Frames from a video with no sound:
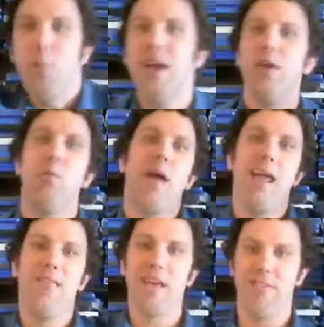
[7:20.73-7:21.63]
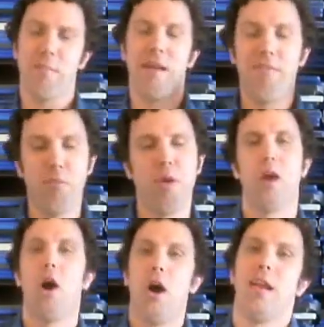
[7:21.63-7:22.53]
weird ways, like somebody's putting
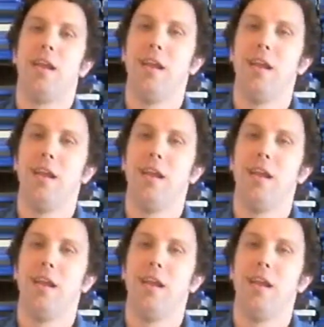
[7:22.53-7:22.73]
on,